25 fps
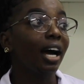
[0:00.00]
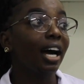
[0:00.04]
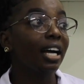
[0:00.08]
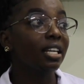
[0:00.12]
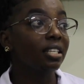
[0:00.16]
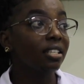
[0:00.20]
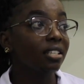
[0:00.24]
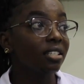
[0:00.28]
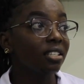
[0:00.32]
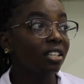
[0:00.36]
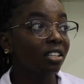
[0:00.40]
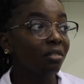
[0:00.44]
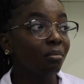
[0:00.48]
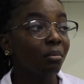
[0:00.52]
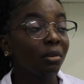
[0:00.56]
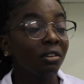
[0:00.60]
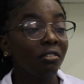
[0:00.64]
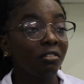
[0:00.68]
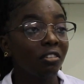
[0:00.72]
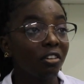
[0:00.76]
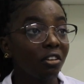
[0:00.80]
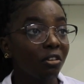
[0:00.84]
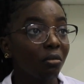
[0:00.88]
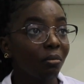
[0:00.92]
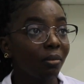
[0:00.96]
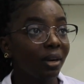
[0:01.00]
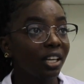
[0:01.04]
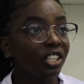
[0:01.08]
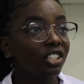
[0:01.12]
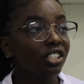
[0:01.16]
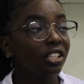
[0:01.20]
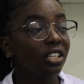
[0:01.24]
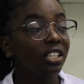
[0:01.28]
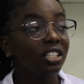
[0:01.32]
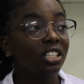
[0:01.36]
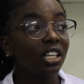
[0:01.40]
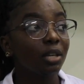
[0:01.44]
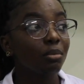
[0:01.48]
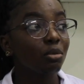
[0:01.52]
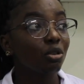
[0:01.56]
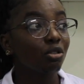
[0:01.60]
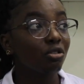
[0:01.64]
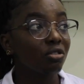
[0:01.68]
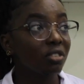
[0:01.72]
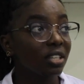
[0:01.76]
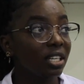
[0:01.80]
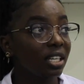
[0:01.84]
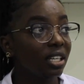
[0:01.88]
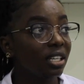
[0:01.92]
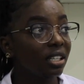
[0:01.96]
assisted me very much in terms of
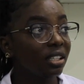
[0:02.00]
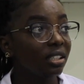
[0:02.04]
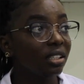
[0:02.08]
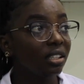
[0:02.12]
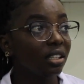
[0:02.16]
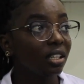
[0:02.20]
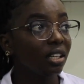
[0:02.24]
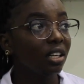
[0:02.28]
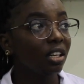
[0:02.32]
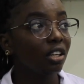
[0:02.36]
skill,